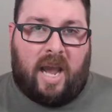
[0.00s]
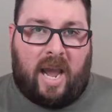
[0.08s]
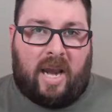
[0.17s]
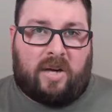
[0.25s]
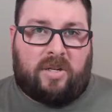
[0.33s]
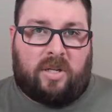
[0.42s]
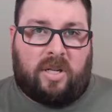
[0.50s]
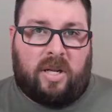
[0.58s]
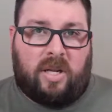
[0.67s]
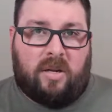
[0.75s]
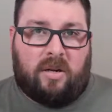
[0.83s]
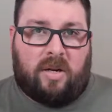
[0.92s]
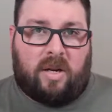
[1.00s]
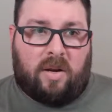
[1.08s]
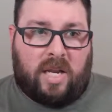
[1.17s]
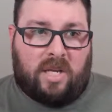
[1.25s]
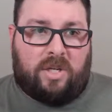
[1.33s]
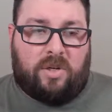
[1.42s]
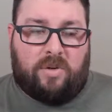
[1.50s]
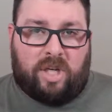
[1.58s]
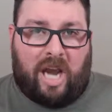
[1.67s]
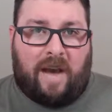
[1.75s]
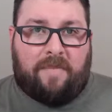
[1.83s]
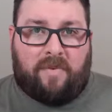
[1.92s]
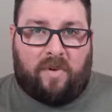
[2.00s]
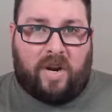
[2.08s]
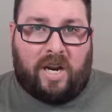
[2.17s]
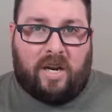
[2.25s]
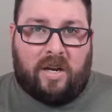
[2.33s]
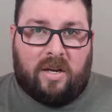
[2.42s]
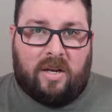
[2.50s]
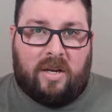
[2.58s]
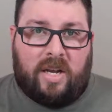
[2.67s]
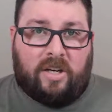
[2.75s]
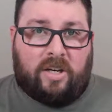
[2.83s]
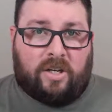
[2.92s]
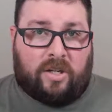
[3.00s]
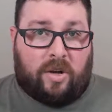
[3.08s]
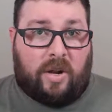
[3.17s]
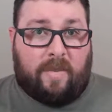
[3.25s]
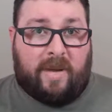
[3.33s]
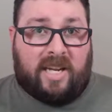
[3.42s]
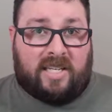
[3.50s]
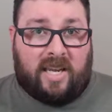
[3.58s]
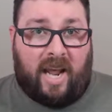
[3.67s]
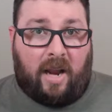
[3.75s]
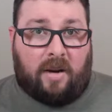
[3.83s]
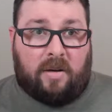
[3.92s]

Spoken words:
actually can get you job free in just 30 minutes a day.